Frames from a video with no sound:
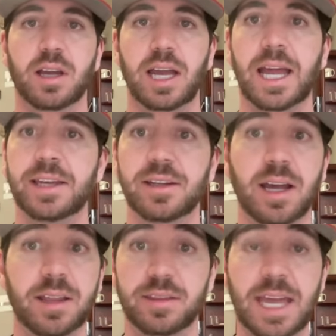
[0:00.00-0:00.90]
And
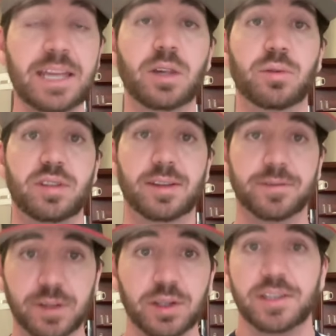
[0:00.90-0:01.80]
thank you to the
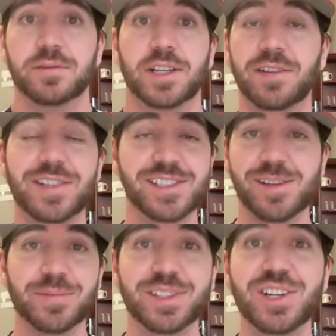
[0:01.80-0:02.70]
Phillies for giving us
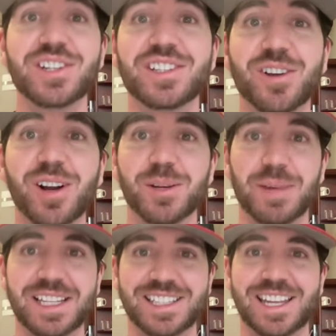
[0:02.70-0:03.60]
something good to talk
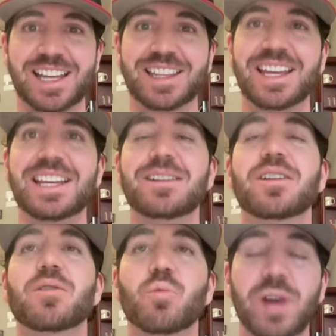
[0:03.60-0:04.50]
about today.
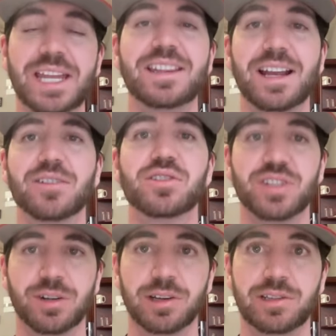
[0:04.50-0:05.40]
They win their
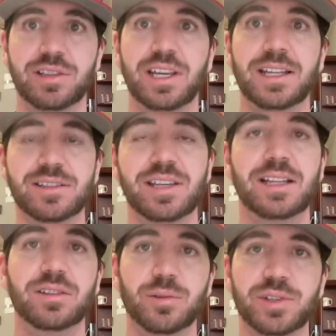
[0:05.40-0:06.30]
series in
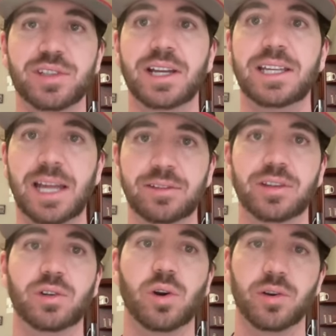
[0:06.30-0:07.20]
St. Louis against
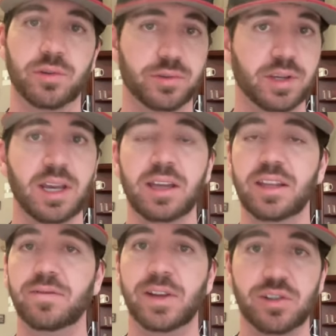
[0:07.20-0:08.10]
the Cardinals.
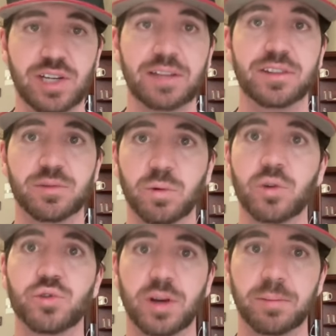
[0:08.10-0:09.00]
They finish out this
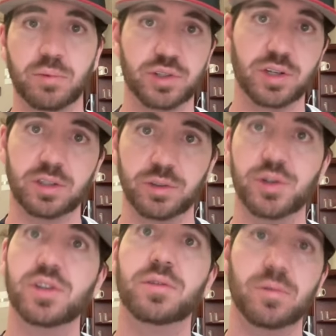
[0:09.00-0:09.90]
road trip, which
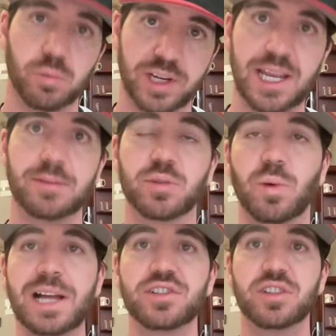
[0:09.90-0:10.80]
included three games in
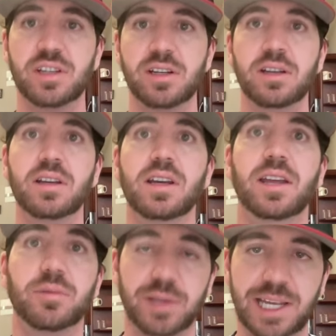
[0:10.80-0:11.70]
Washington
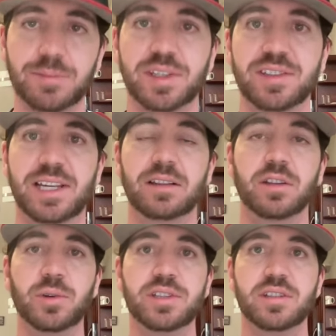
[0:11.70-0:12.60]
and three games in St.
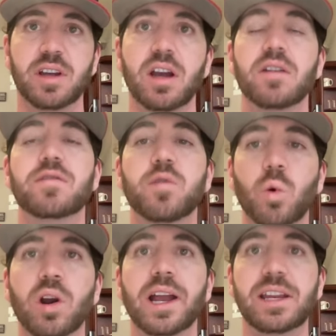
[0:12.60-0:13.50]
Louis,
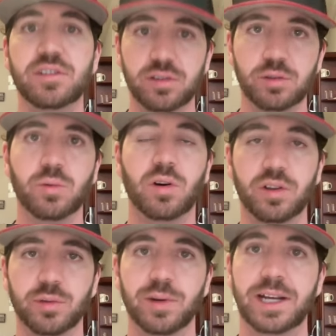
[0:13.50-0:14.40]
4-2
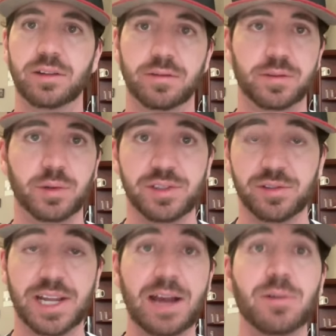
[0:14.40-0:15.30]
on the record. The Phillies
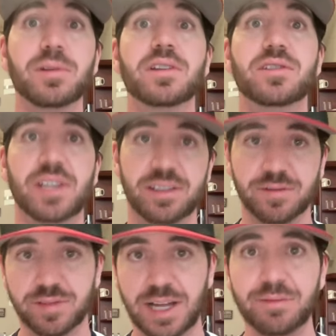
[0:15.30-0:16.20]
are now
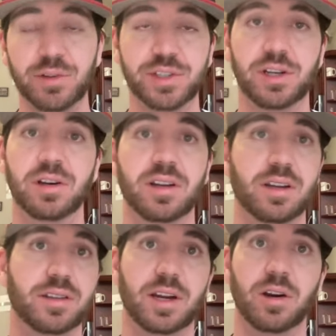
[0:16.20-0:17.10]
6-5 on the year.
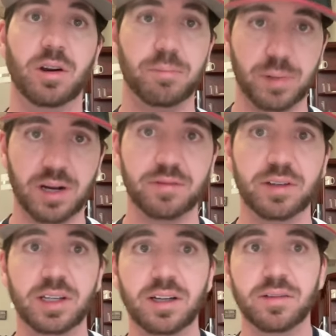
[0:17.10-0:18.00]
They're above
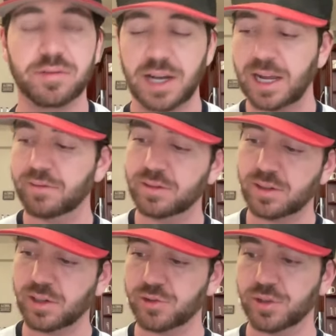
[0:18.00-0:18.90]

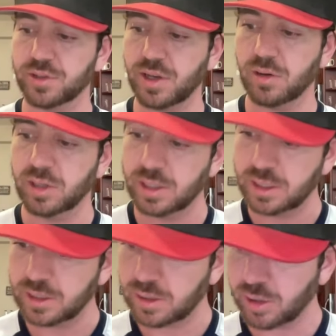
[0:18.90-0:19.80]
500. I'm
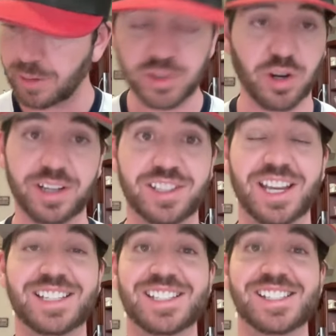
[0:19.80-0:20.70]
sorry,
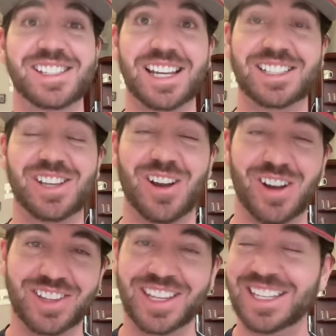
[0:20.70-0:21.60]
6-6
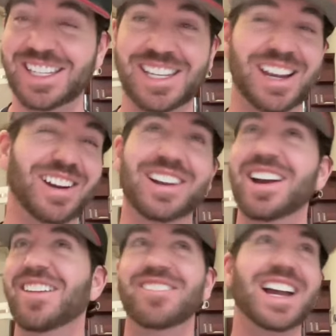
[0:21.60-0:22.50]
on the year.
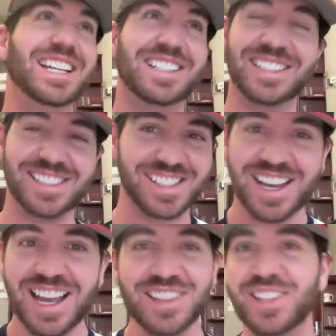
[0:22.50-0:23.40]
My goodness,
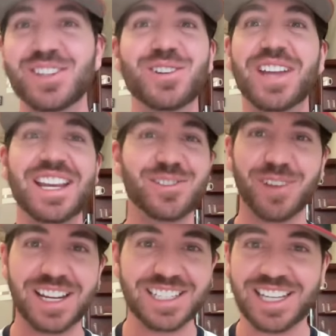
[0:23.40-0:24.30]
the 2 days
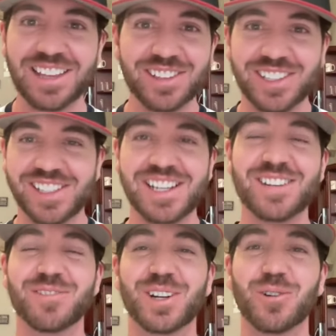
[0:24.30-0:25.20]
ran together because I
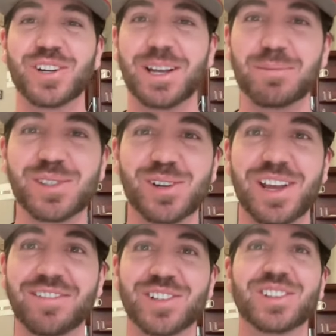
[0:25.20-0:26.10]
didn't record an
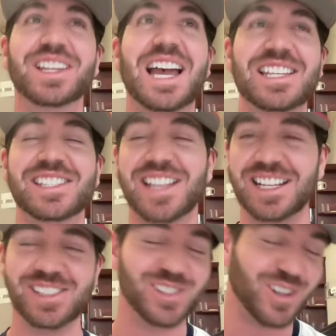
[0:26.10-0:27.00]
episode after last
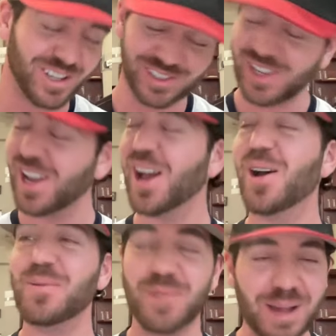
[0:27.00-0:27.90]
night's loss.
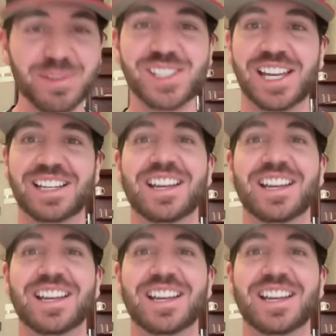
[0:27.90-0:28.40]
My mistake.